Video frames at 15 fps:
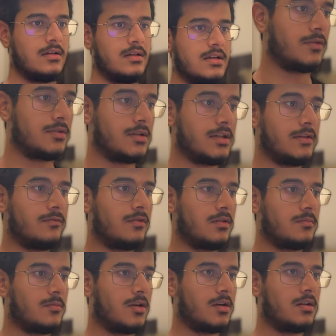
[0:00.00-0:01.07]
For the default
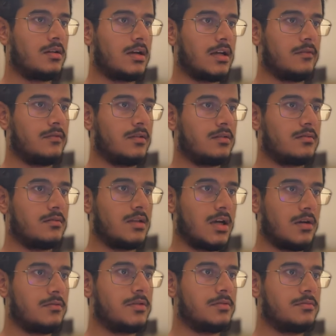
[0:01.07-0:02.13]
model, I will
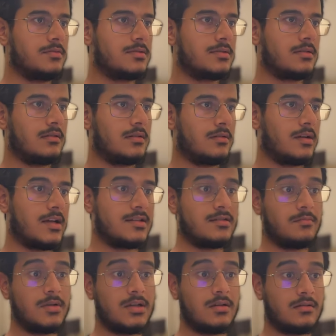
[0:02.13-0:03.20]
now use the Horizon
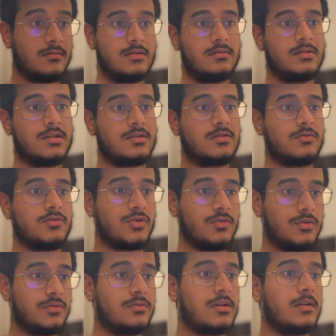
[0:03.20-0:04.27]
Beta just to
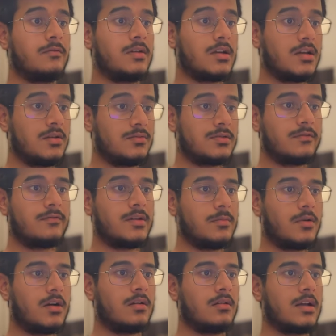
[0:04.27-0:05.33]
you that we can use a free
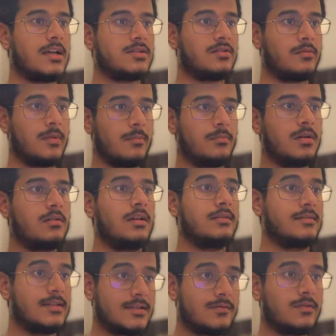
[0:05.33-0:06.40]
model. As you remember,
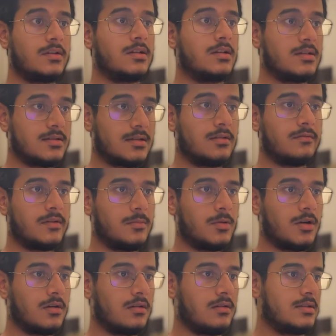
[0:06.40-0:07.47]
this one is a free
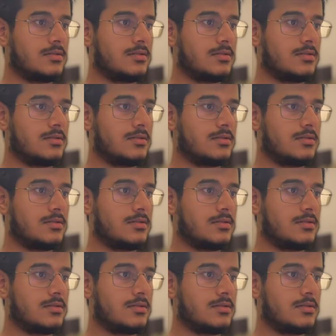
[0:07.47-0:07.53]
model.